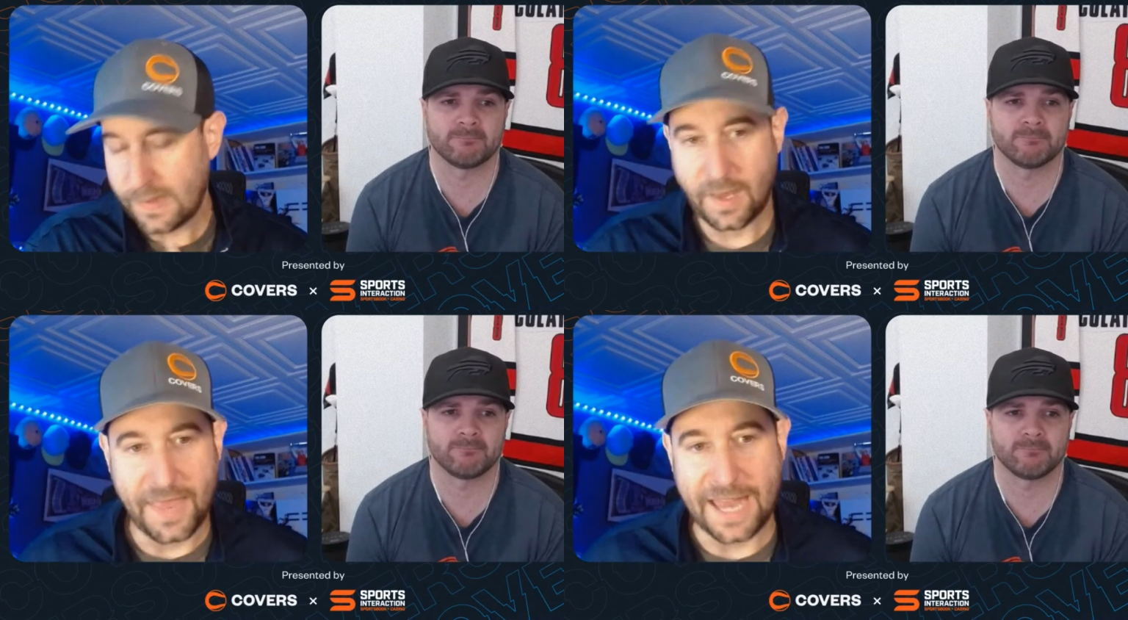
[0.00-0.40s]

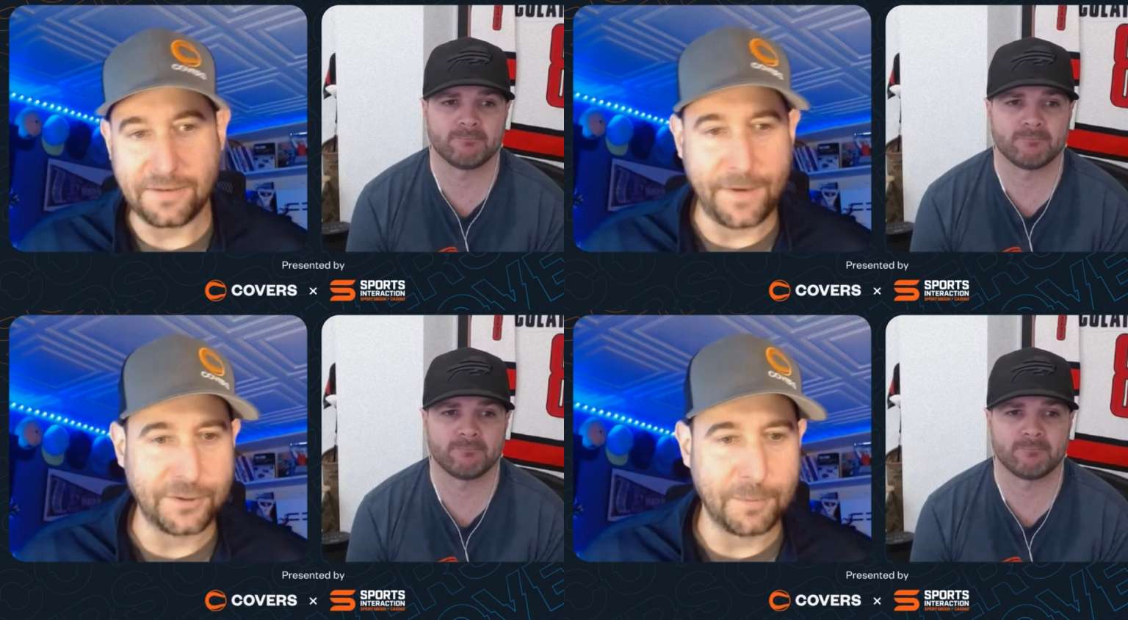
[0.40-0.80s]
Speaker 1: That
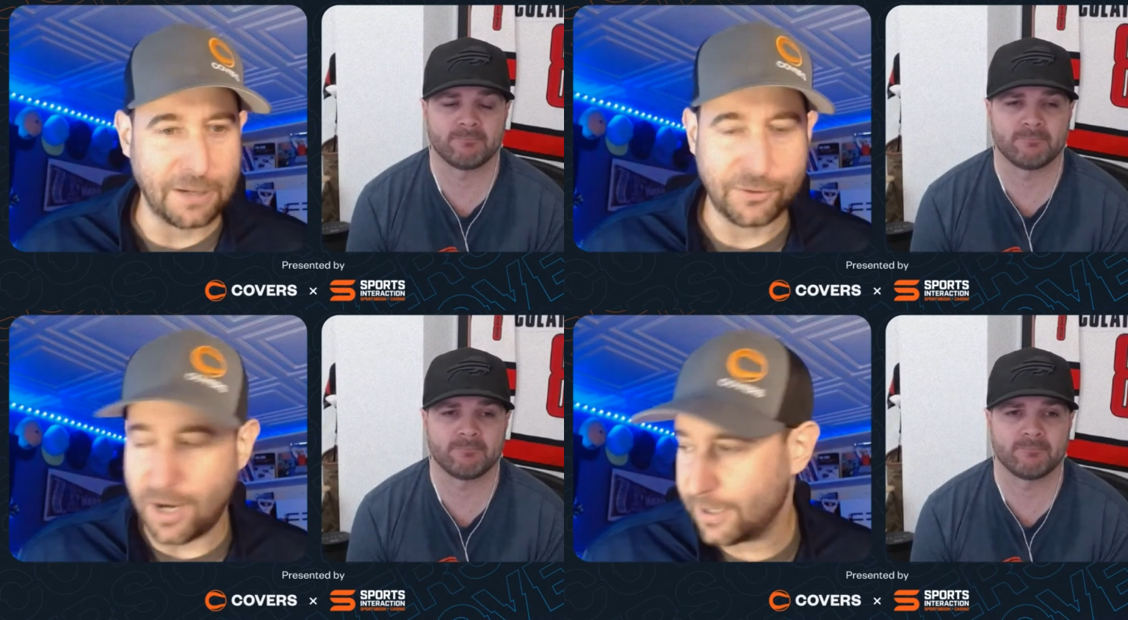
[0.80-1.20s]
defenseman
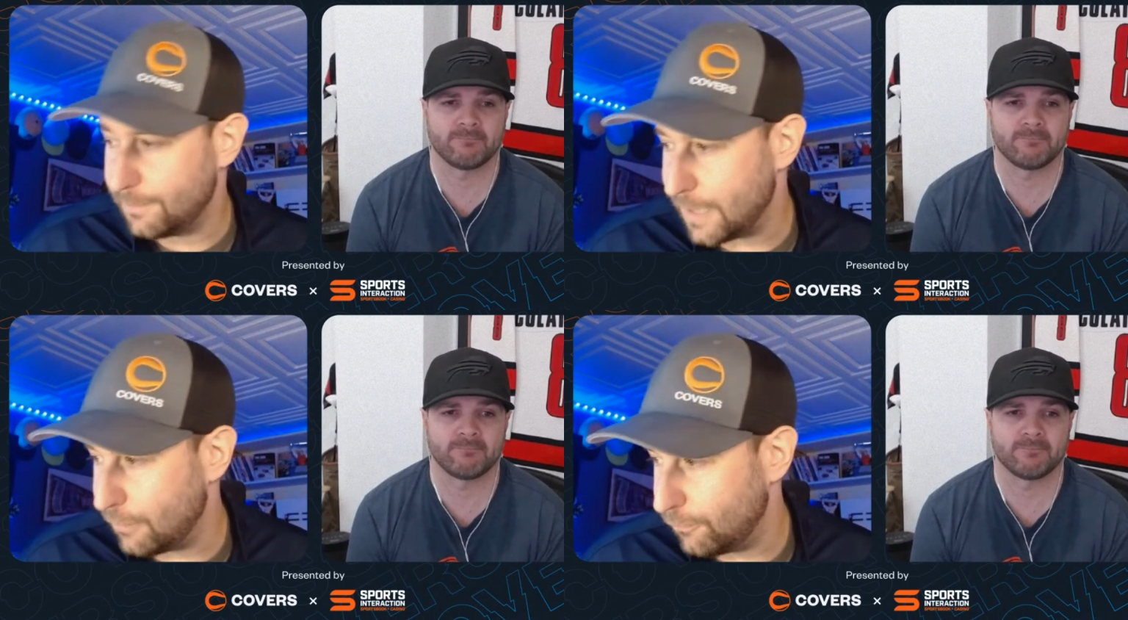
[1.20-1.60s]
I was
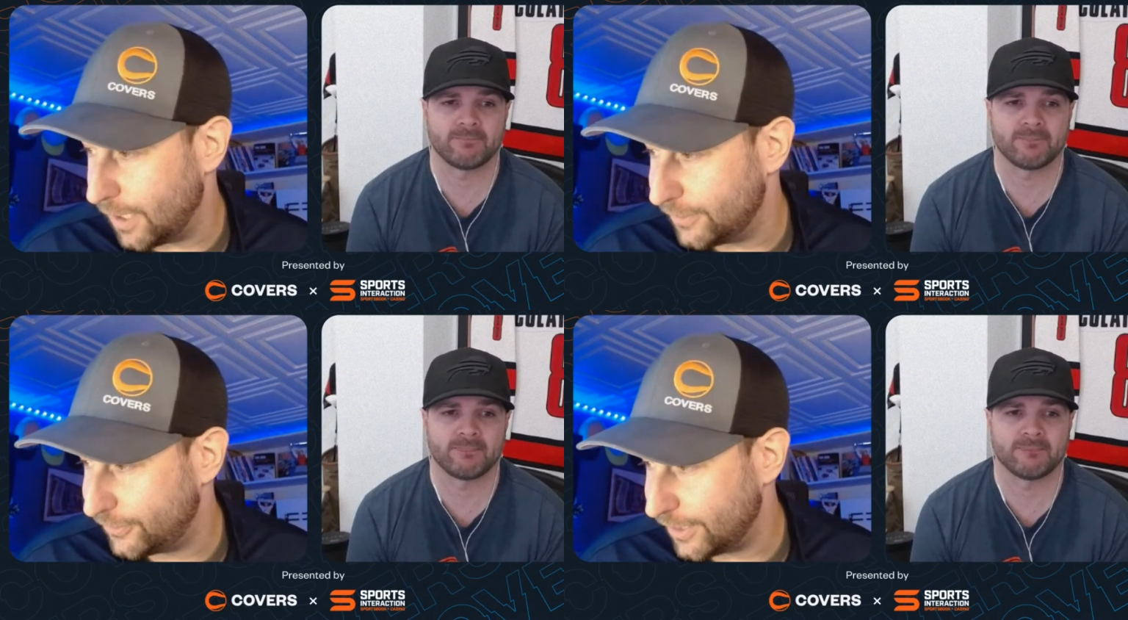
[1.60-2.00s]
talking about
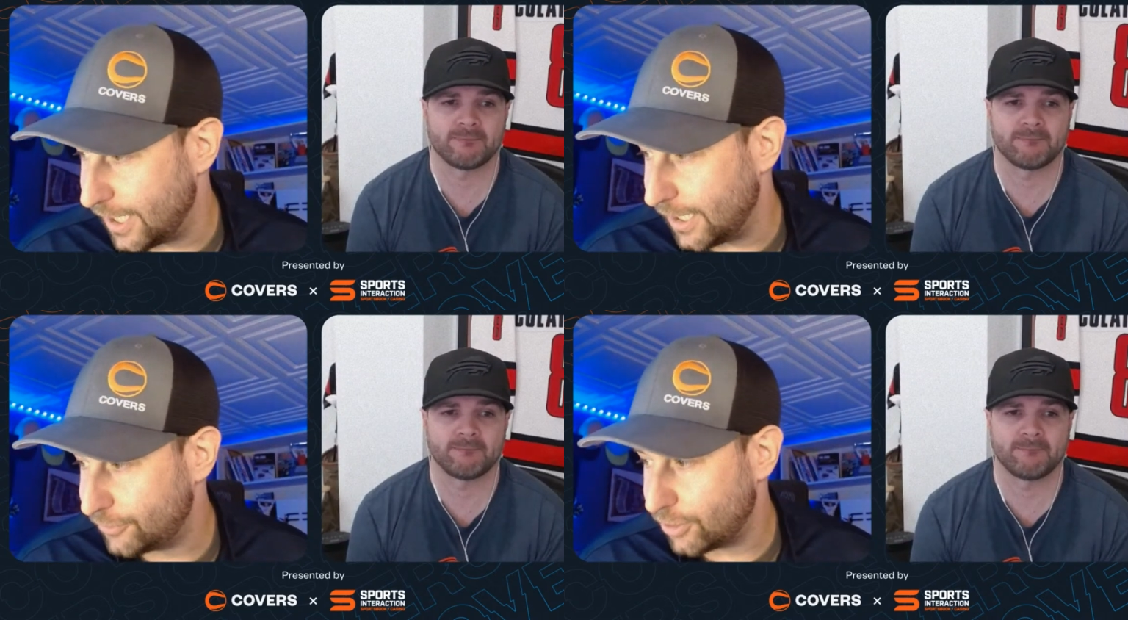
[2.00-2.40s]
was
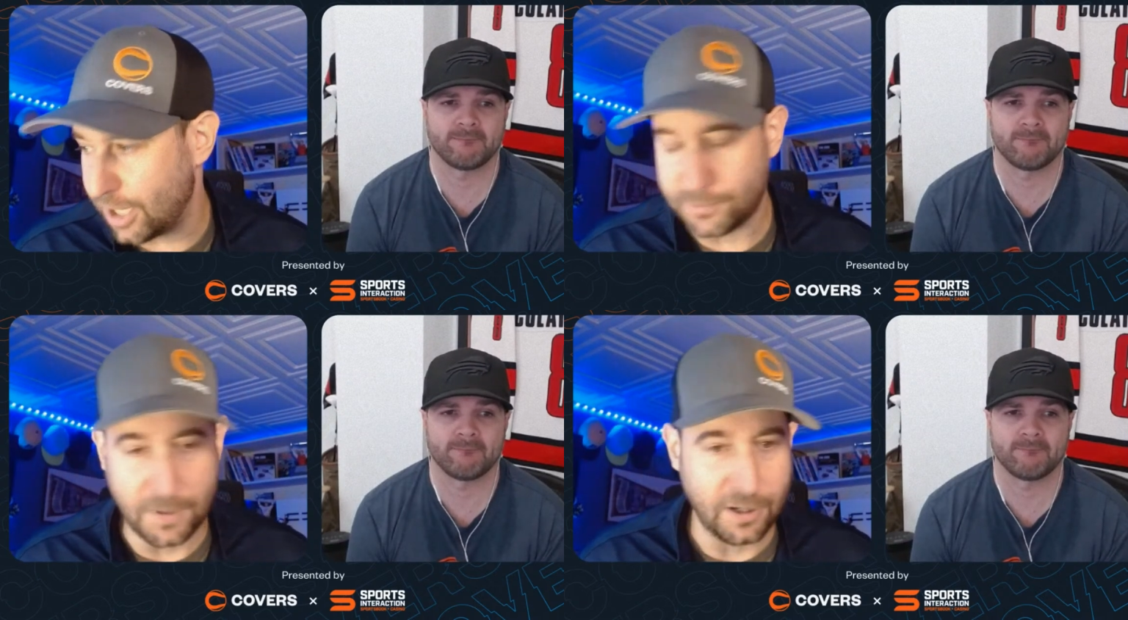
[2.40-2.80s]
uh,
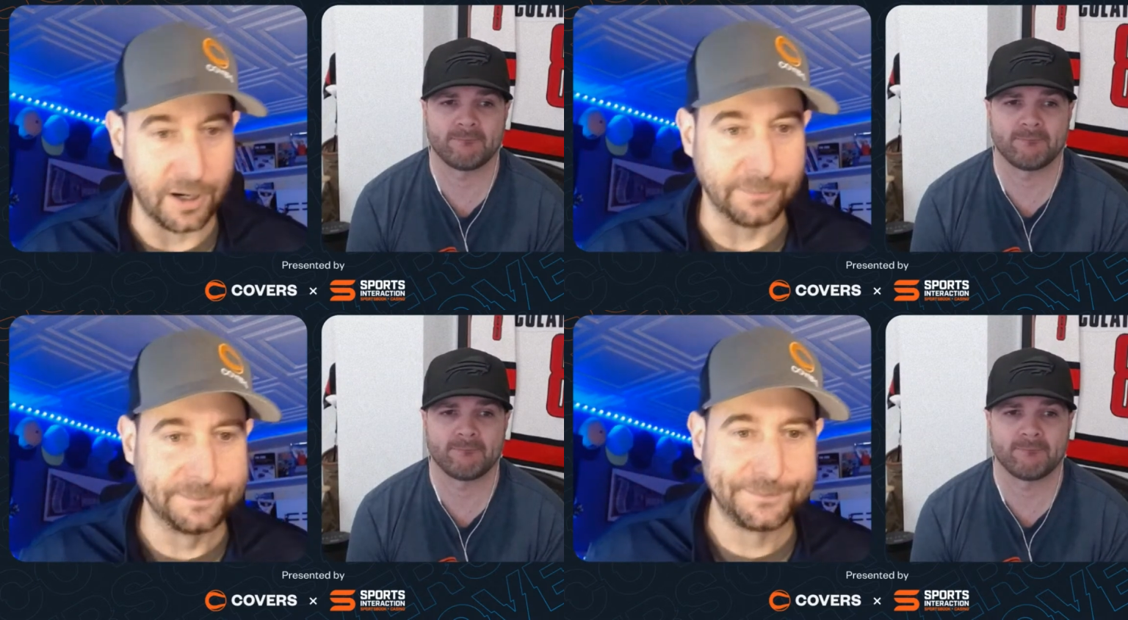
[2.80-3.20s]
Josh
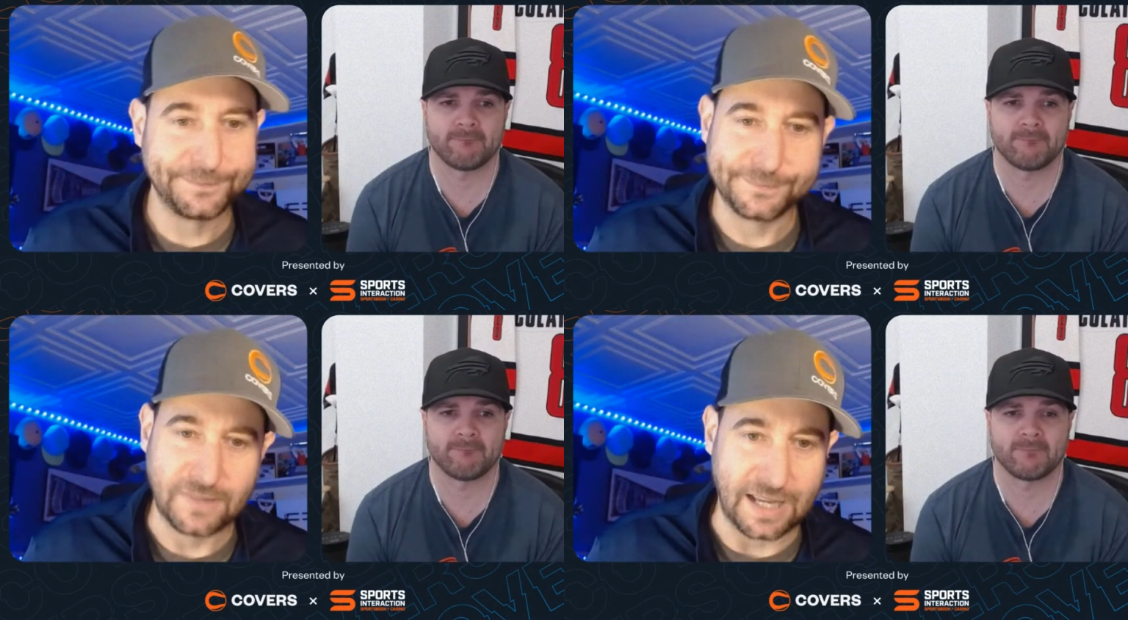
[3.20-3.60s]
Mahura.
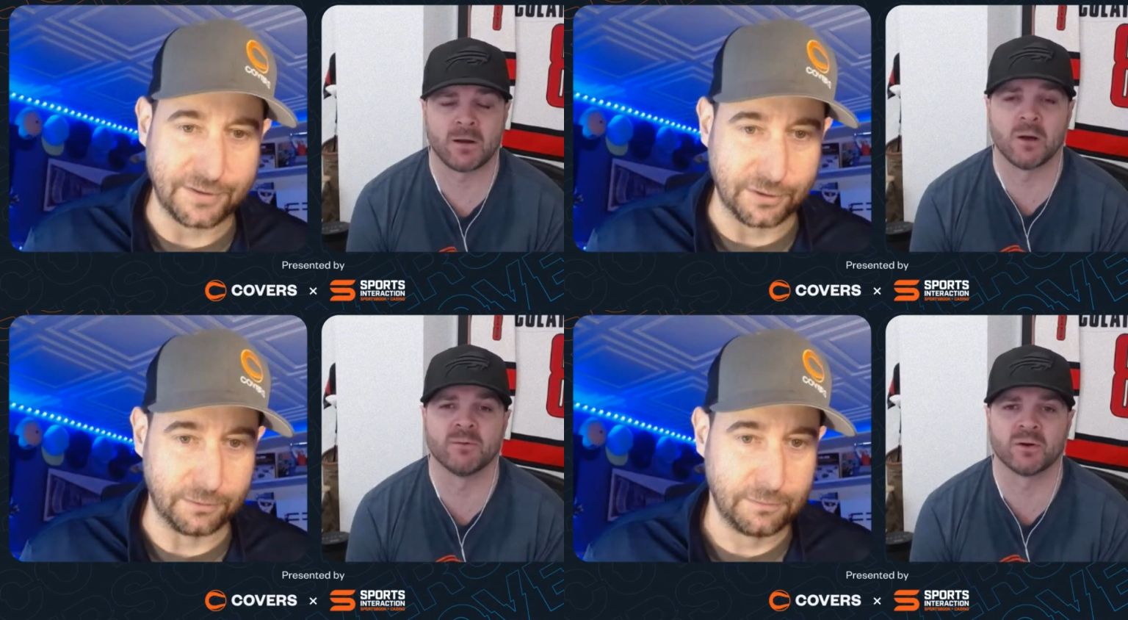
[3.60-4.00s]

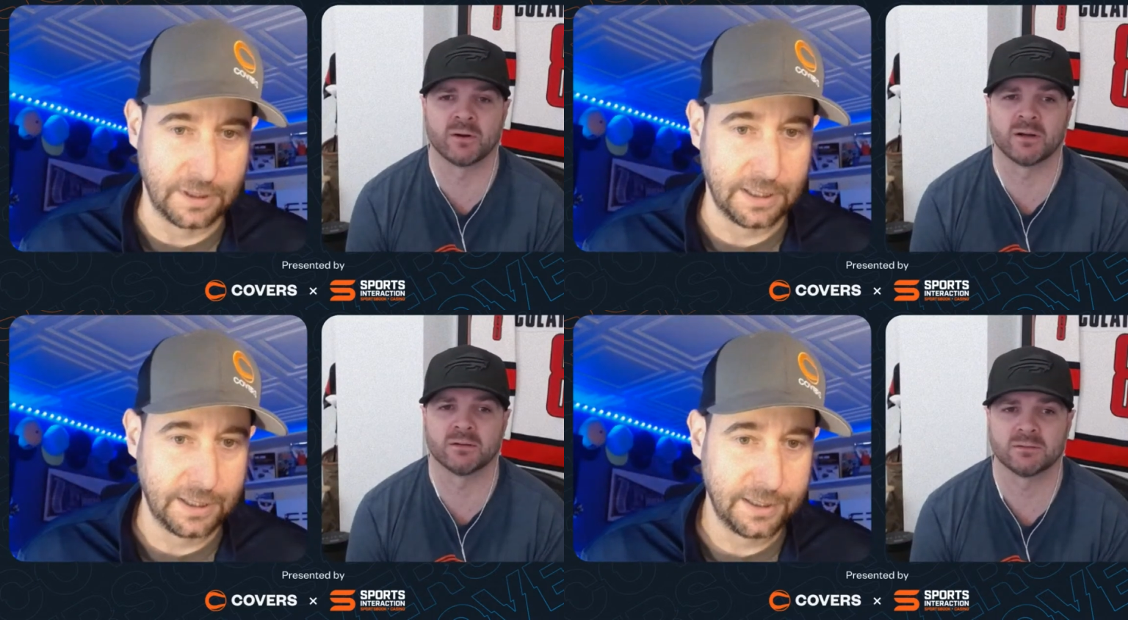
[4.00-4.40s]
That's oh, him.
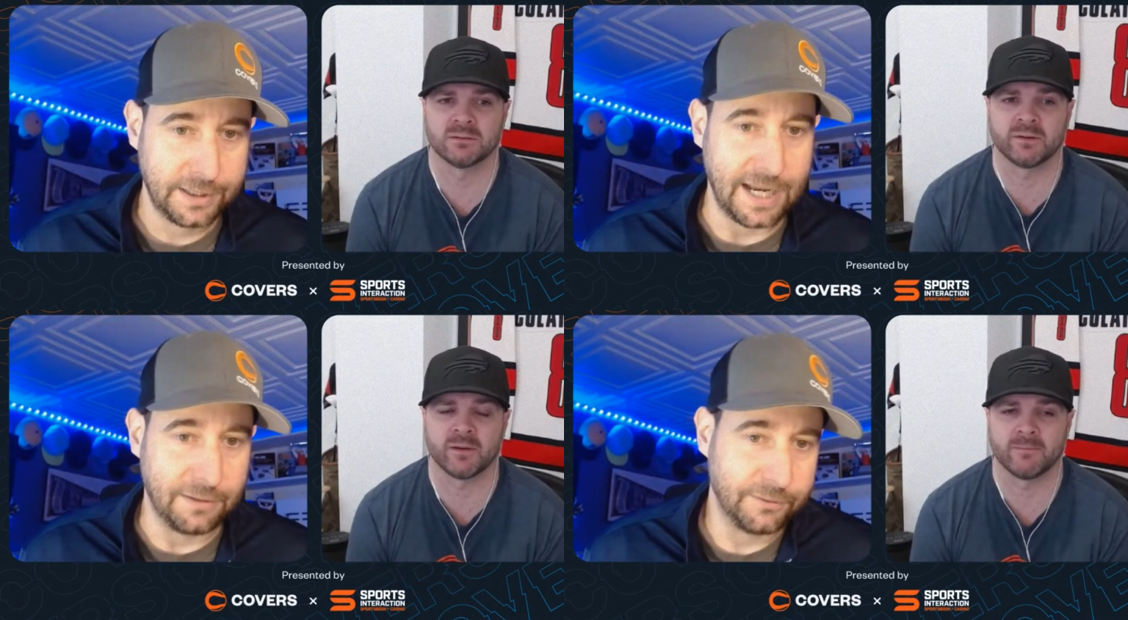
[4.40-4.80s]
Mahura.
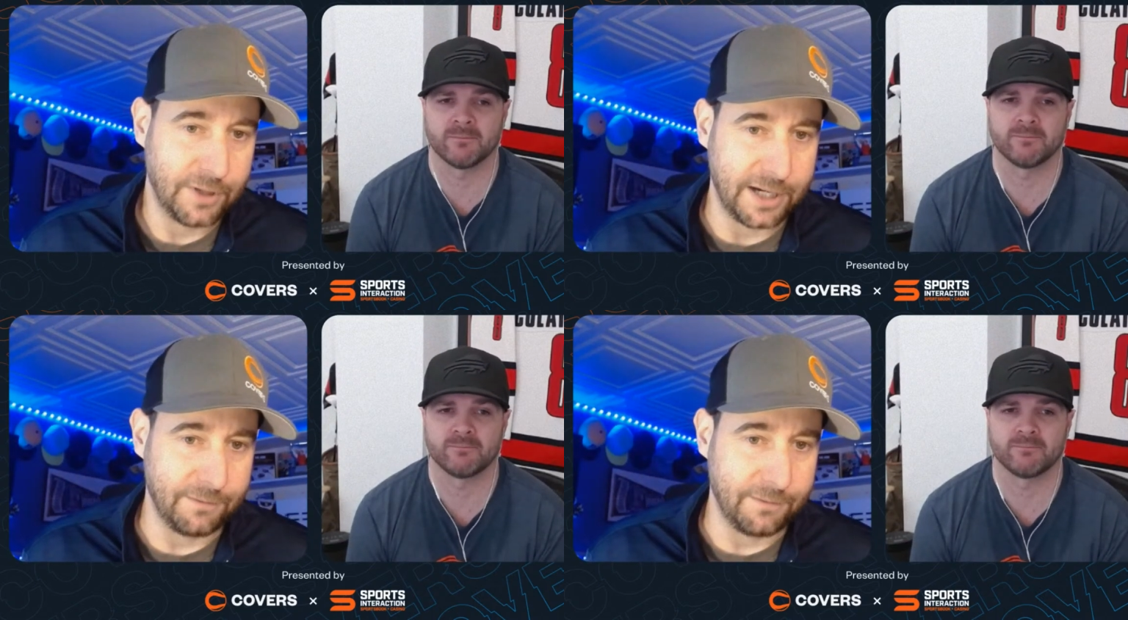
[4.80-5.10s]
Okay. Yeah, who's not